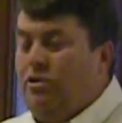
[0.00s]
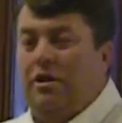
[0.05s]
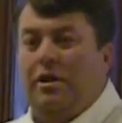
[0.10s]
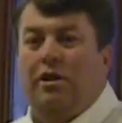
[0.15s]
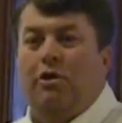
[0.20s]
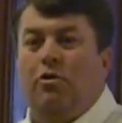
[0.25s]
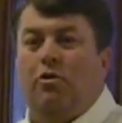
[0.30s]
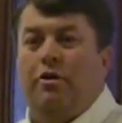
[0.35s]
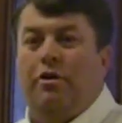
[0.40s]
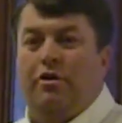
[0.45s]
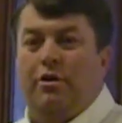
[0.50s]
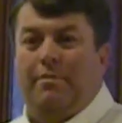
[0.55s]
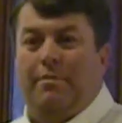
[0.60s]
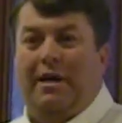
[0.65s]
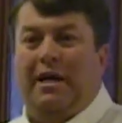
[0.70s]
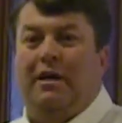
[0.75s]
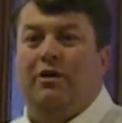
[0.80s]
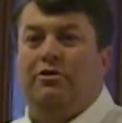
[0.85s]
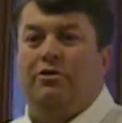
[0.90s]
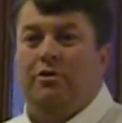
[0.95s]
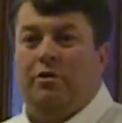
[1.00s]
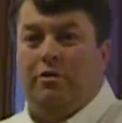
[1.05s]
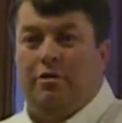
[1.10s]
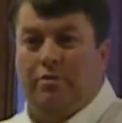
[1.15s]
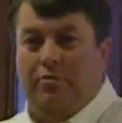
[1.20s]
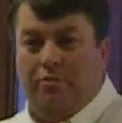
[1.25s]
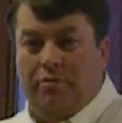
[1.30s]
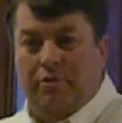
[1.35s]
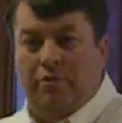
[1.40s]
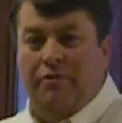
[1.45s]
So they order them out. So
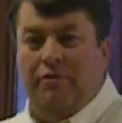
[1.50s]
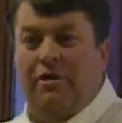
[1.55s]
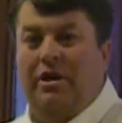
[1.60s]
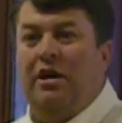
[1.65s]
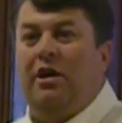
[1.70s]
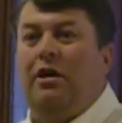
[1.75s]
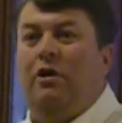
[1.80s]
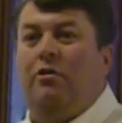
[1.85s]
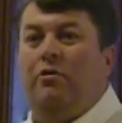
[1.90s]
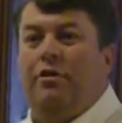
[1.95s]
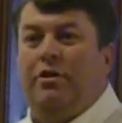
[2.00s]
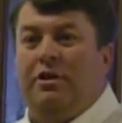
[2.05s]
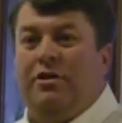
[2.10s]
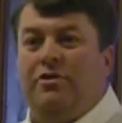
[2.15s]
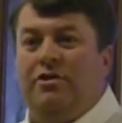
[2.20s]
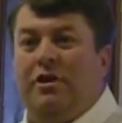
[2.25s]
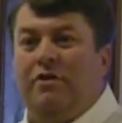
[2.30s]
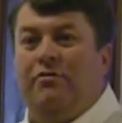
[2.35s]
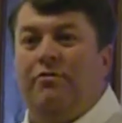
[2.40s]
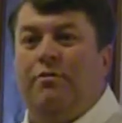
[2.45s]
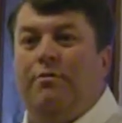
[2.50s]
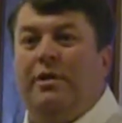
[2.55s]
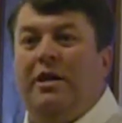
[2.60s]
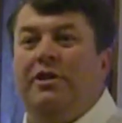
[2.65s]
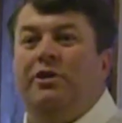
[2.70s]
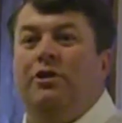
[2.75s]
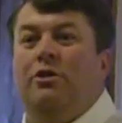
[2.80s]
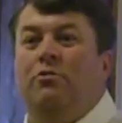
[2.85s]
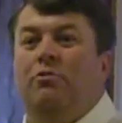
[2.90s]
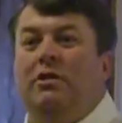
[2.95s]
the video and this
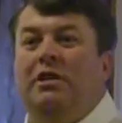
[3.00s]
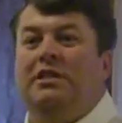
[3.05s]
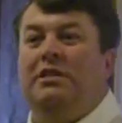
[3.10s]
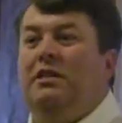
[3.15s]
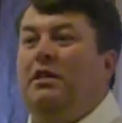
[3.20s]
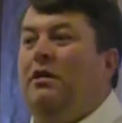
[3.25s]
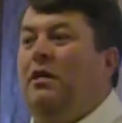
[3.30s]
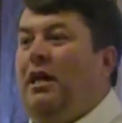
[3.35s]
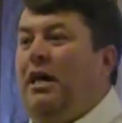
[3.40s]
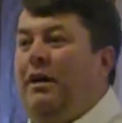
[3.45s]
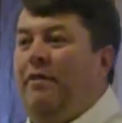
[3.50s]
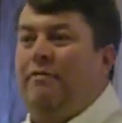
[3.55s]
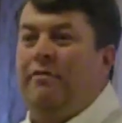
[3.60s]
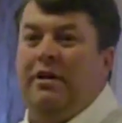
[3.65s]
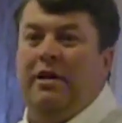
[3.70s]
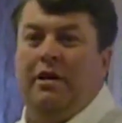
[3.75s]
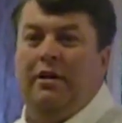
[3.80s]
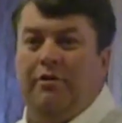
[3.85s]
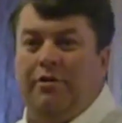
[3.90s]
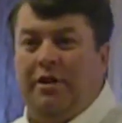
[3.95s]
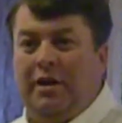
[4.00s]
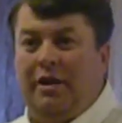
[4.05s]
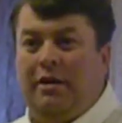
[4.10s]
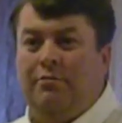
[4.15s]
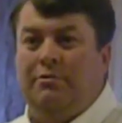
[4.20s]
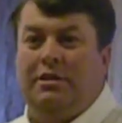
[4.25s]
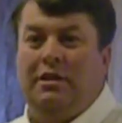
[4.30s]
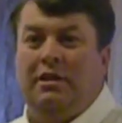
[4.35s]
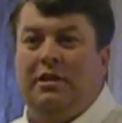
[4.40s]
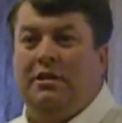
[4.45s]
information, we still have
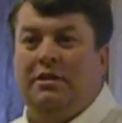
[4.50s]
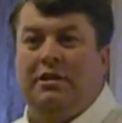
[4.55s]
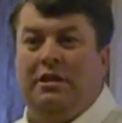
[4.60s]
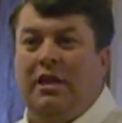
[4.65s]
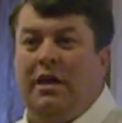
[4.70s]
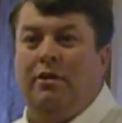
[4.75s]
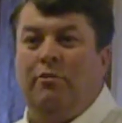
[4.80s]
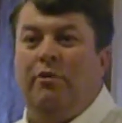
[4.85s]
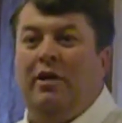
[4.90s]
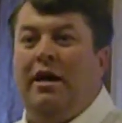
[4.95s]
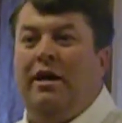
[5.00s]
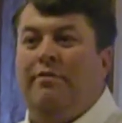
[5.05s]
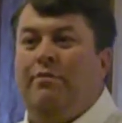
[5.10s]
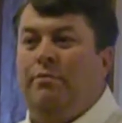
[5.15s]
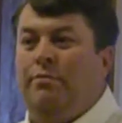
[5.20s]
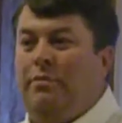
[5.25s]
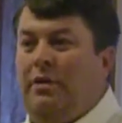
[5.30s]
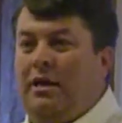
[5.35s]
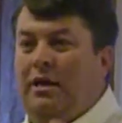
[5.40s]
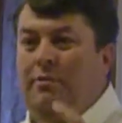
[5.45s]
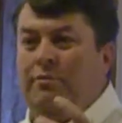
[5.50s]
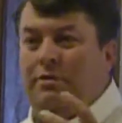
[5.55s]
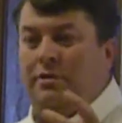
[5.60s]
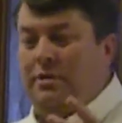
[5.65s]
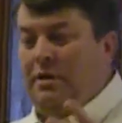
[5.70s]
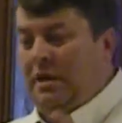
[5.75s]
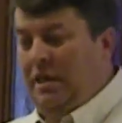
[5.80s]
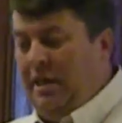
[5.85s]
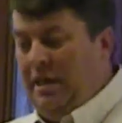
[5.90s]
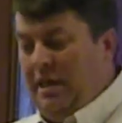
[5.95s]
videotapes to this day. We haven't been
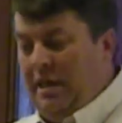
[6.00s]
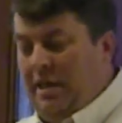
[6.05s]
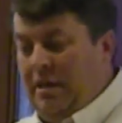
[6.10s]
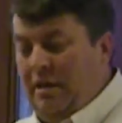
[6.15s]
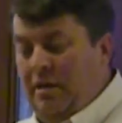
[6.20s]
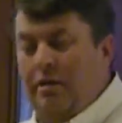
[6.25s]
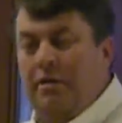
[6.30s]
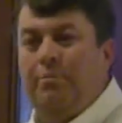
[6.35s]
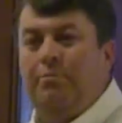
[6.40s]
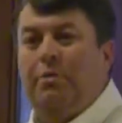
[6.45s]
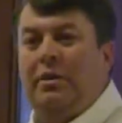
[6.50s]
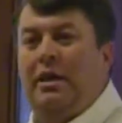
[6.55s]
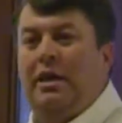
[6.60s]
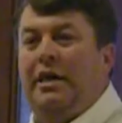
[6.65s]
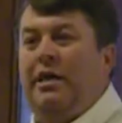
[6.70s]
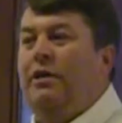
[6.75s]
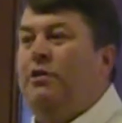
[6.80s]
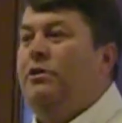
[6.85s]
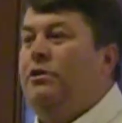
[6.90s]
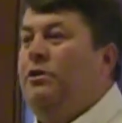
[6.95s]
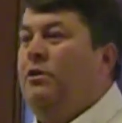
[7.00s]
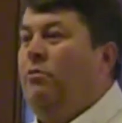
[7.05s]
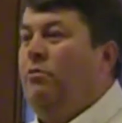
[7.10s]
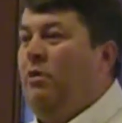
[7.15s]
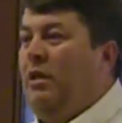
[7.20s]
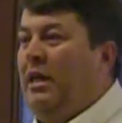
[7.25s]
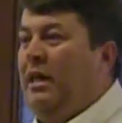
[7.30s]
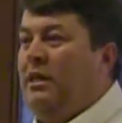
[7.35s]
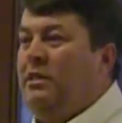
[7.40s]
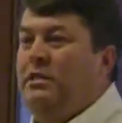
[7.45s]
able to get players that
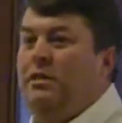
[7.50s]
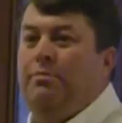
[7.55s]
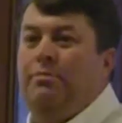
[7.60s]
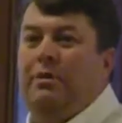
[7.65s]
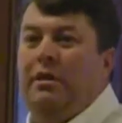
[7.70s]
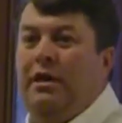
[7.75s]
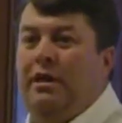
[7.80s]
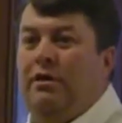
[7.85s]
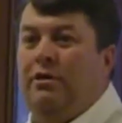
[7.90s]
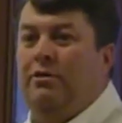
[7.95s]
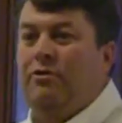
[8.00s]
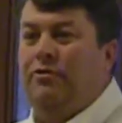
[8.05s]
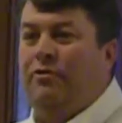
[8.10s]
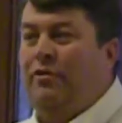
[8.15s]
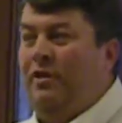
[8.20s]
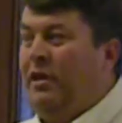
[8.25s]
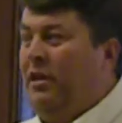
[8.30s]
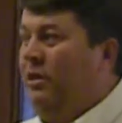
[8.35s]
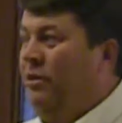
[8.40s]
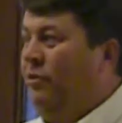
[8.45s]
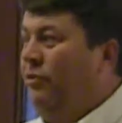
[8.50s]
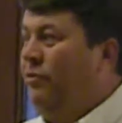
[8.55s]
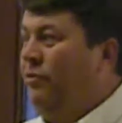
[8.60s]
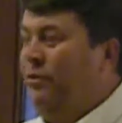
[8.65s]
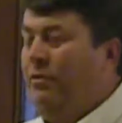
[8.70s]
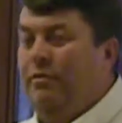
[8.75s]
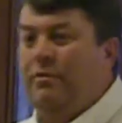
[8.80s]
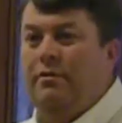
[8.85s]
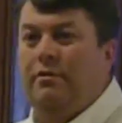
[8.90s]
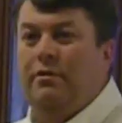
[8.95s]
will actually play those videos.
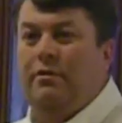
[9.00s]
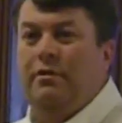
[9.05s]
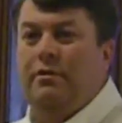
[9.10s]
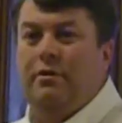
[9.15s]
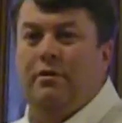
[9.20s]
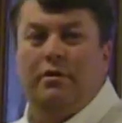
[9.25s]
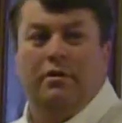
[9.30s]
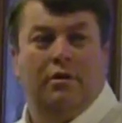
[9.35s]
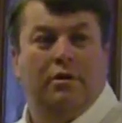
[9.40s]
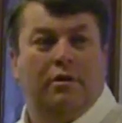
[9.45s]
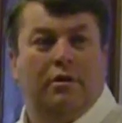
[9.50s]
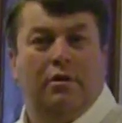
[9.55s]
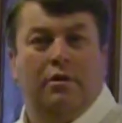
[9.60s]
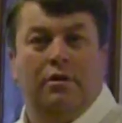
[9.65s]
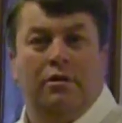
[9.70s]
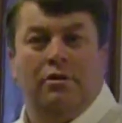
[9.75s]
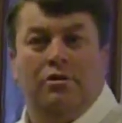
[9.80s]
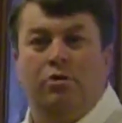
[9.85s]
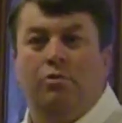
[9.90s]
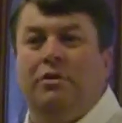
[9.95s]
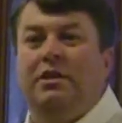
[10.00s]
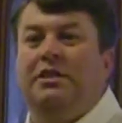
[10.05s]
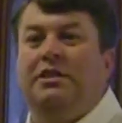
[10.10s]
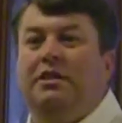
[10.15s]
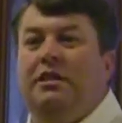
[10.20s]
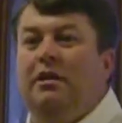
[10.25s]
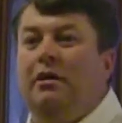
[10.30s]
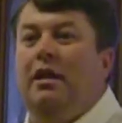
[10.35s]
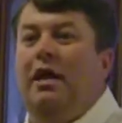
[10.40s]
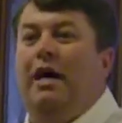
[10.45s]
So we
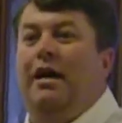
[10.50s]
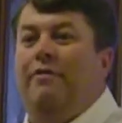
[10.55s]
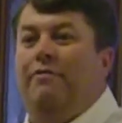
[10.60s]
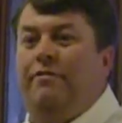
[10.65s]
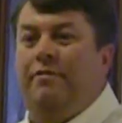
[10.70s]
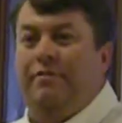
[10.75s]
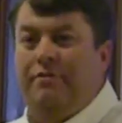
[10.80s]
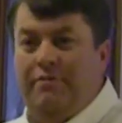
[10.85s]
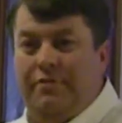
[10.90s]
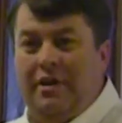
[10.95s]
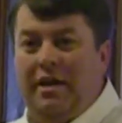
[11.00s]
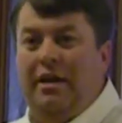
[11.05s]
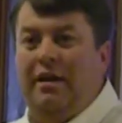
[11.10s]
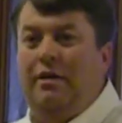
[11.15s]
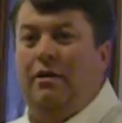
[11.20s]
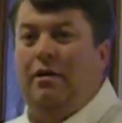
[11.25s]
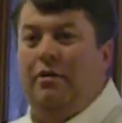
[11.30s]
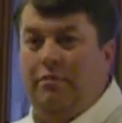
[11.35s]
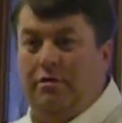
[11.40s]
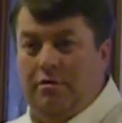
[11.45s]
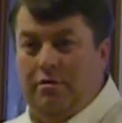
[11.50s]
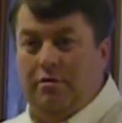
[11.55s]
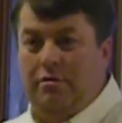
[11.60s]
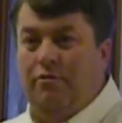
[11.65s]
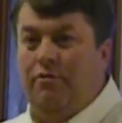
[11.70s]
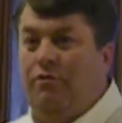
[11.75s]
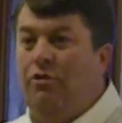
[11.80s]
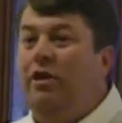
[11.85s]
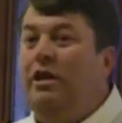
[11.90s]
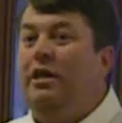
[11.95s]
still have tape or
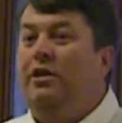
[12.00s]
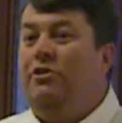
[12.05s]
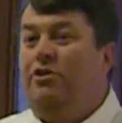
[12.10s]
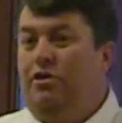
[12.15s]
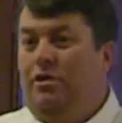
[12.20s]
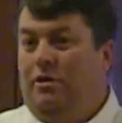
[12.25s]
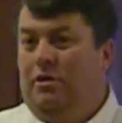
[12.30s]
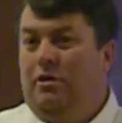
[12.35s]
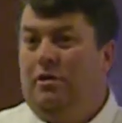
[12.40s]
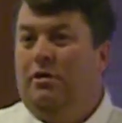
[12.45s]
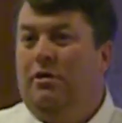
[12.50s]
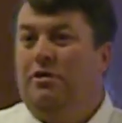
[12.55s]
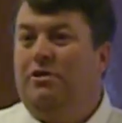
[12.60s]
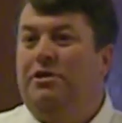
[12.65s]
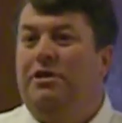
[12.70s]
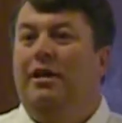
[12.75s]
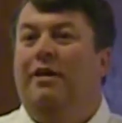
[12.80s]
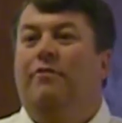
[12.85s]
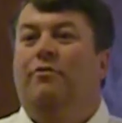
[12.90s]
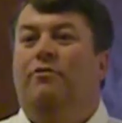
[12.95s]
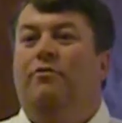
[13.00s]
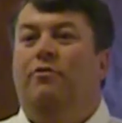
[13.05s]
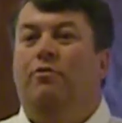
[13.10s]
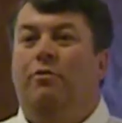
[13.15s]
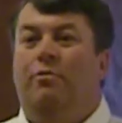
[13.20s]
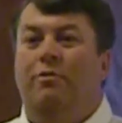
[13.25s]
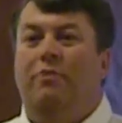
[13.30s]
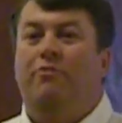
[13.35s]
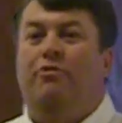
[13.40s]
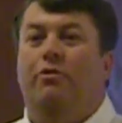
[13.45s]
footage that's never
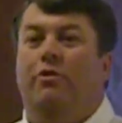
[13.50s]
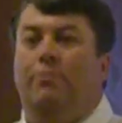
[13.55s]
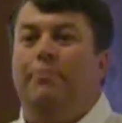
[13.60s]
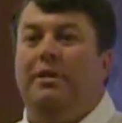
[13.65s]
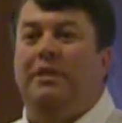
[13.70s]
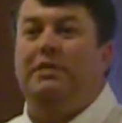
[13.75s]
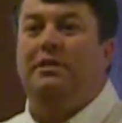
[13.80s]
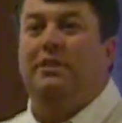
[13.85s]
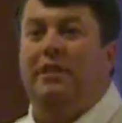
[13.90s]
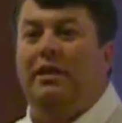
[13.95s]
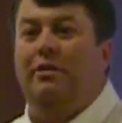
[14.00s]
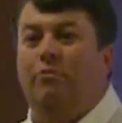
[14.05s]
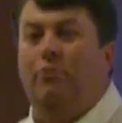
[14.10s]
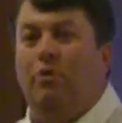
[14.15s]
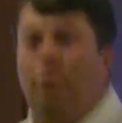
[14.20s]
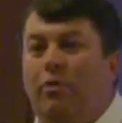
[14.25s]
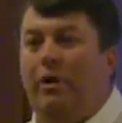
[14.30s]
before been seen.